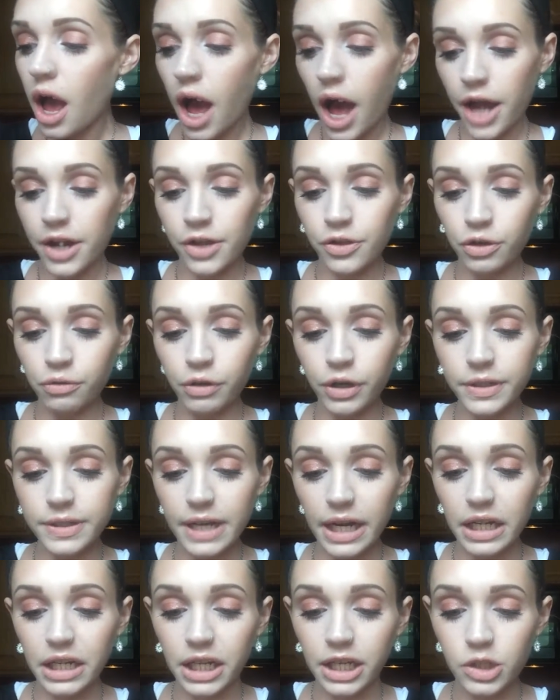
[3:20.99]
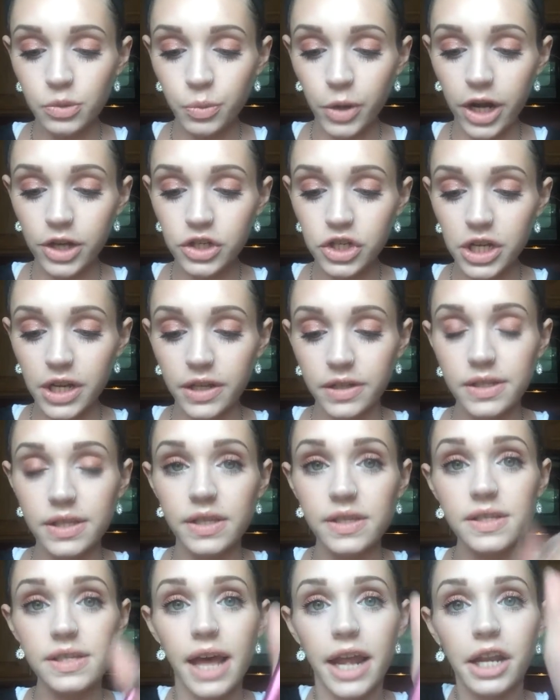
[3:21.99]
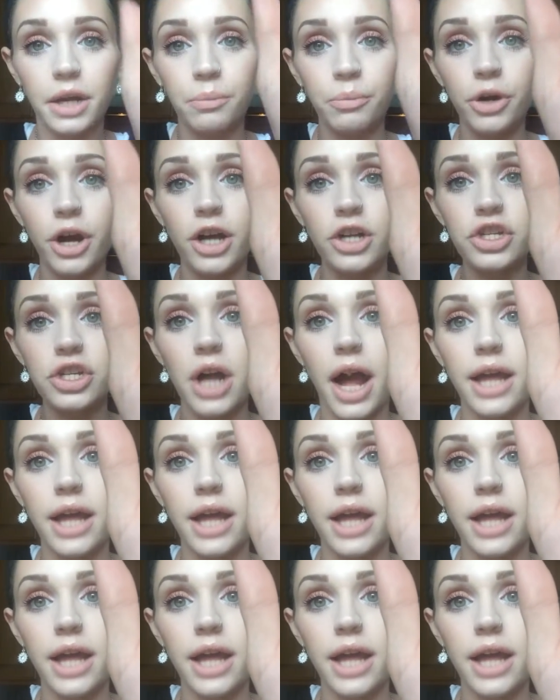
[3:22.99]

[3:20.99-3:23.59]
Another Real Techniques brush is the setting brush.